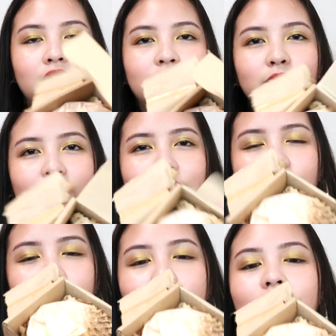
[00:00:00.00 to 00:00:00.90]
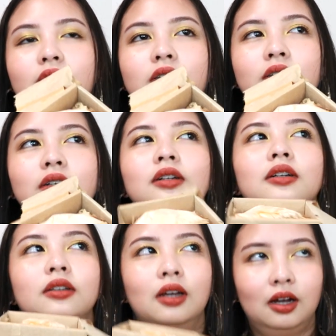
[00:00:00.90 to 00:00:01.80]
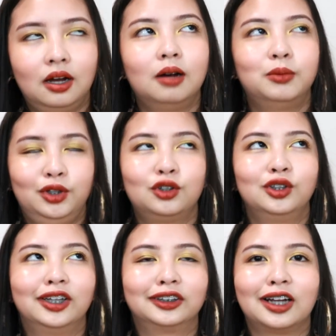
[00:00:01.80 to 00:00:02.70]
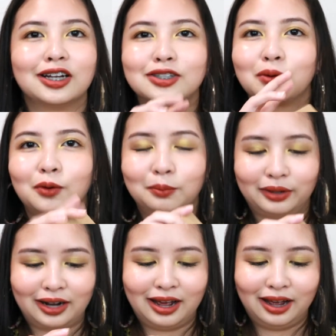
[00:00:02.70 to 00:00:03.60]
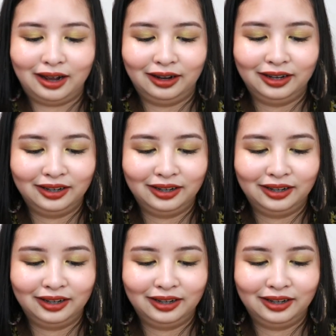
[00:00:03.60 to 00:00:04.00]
So when you open it, naamoy ko na siya sobra.